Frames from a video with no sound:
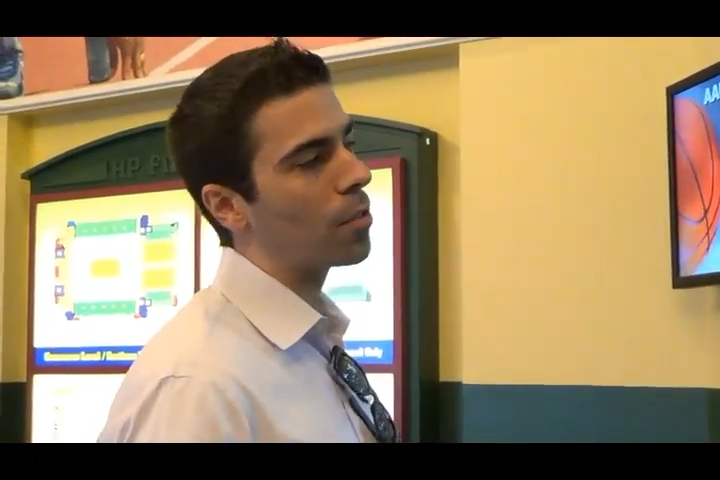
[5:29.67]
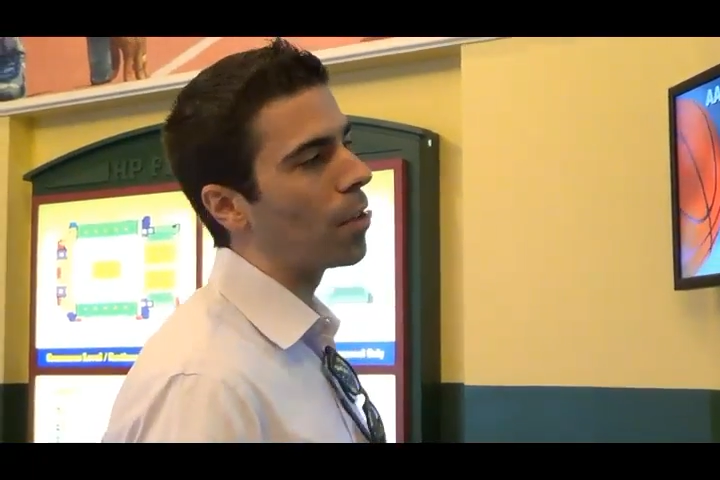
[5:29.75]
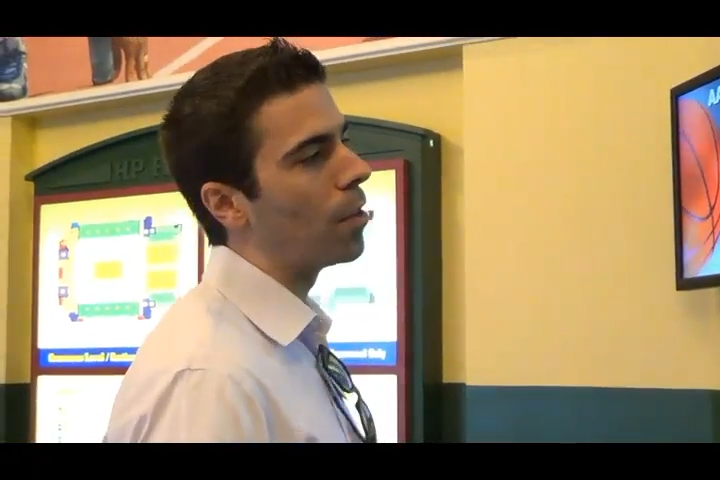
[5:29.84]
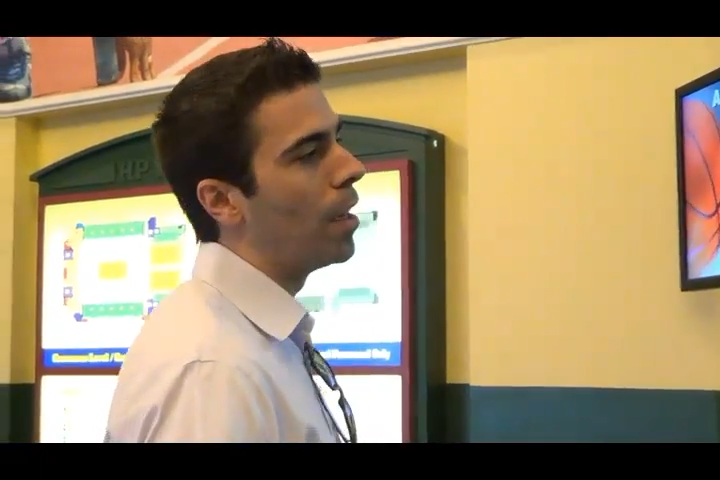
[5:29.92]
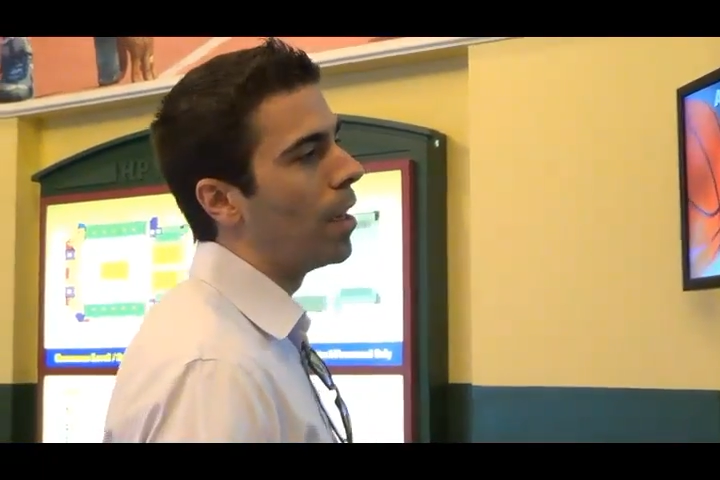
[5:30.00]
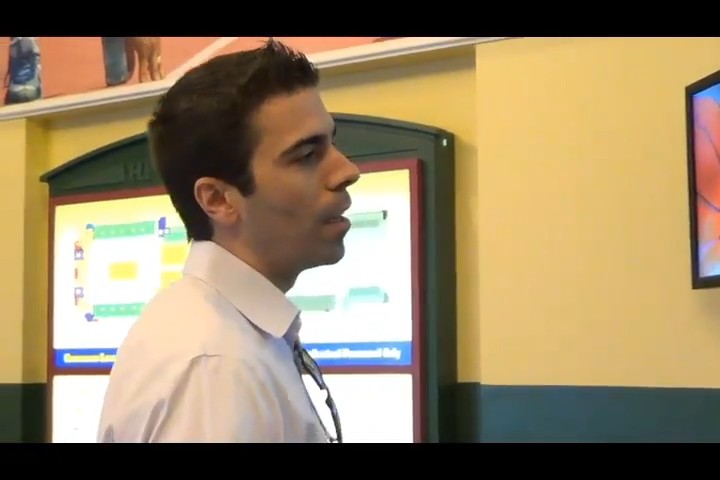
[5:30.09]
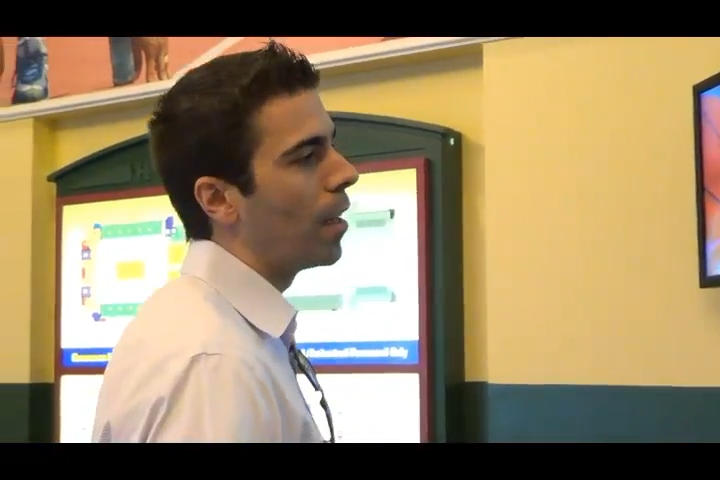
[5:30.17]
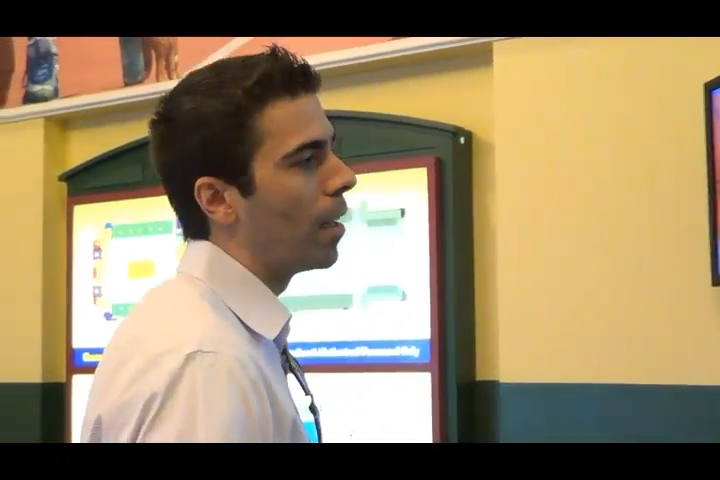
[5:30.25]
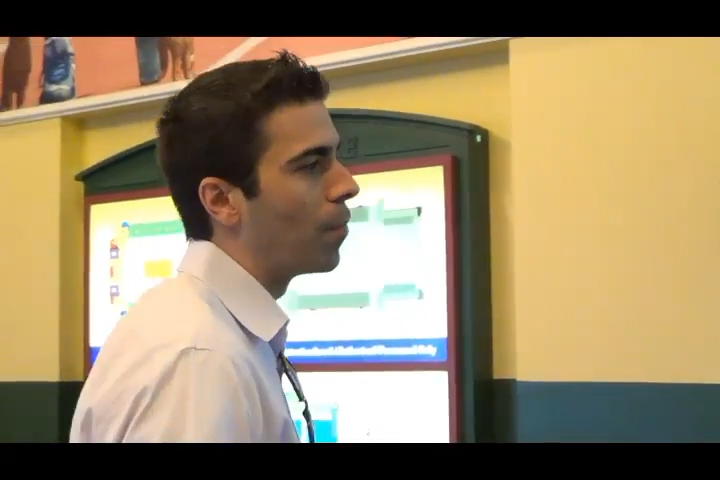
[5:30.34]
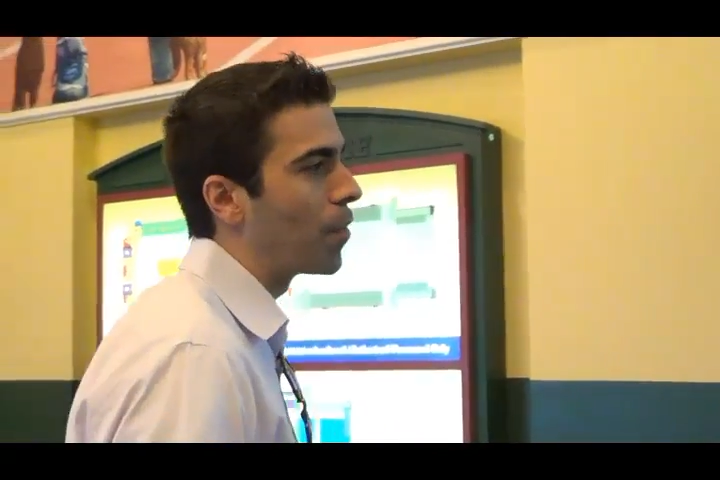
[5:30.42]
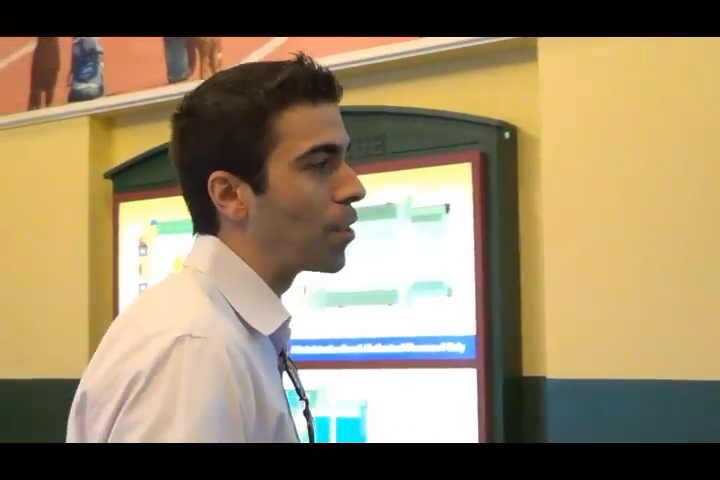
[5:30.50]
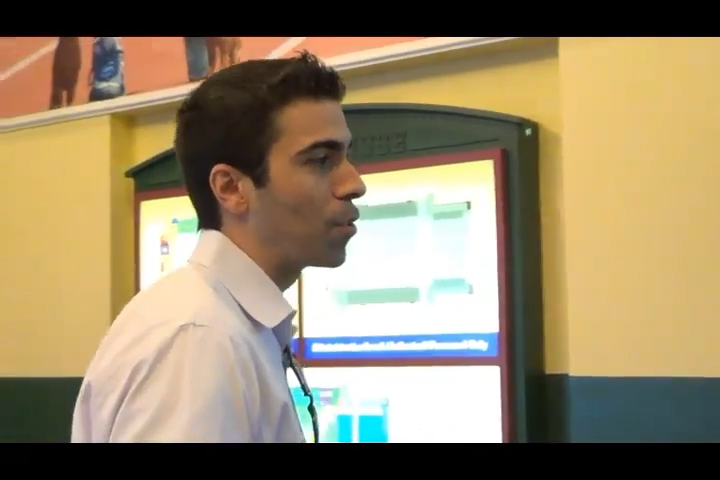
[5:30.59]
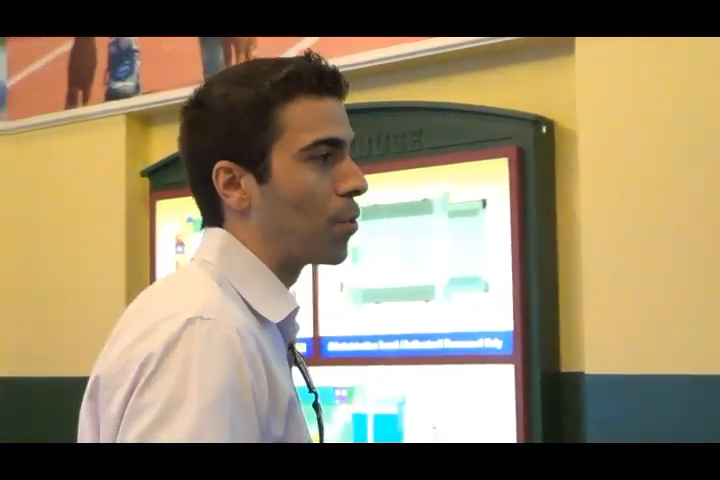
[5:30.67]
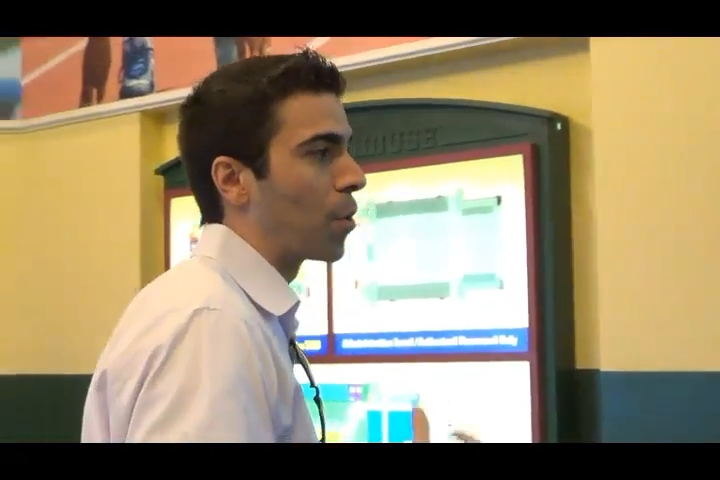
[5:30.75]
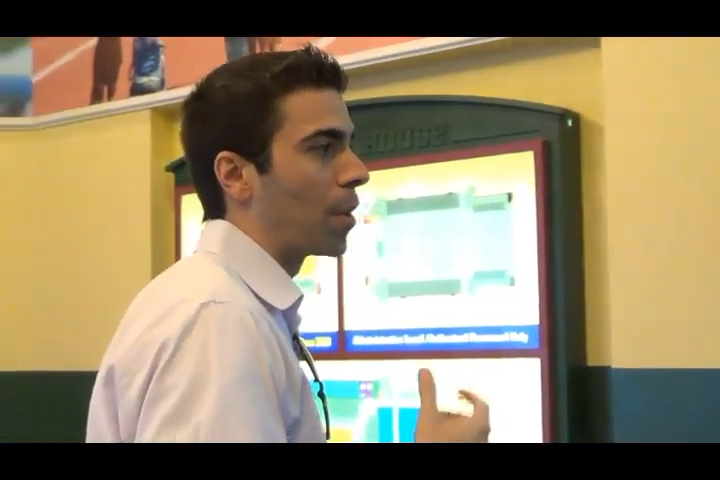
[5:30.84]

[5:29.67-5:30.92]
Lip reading: So this is